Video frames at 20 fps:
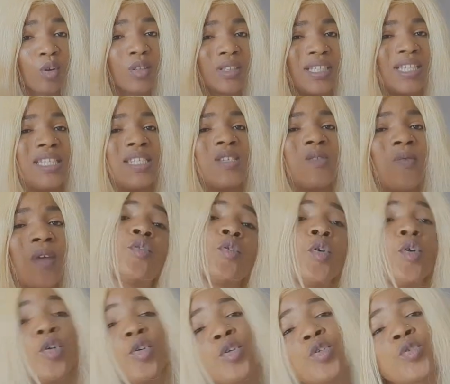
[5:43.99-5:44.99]
So
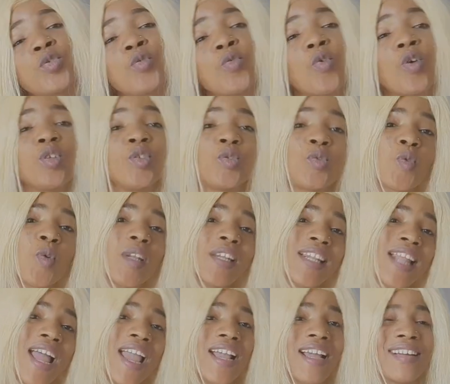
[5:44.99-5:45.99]
guys, go
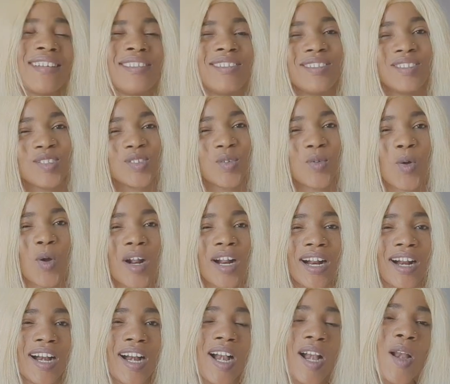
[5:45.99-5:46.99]
and get this
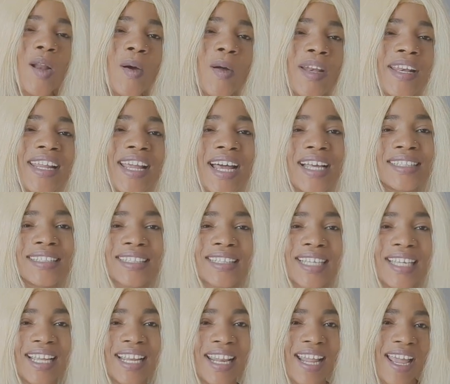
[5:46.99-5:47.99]
and try it.
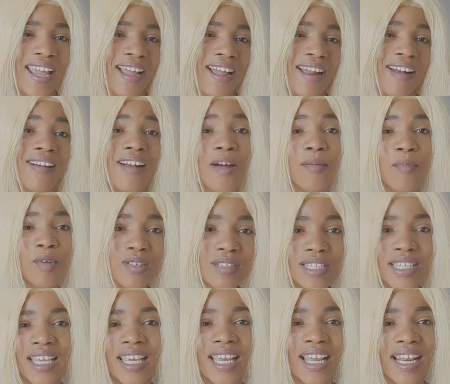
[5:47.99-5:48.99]
I love
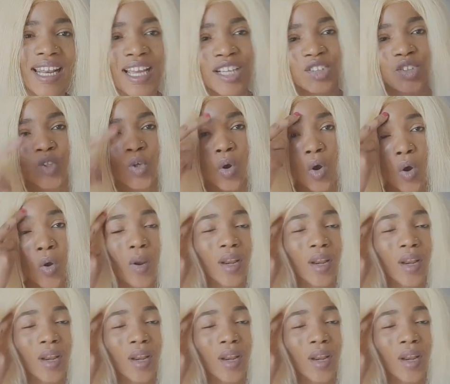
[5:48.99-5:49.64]
it.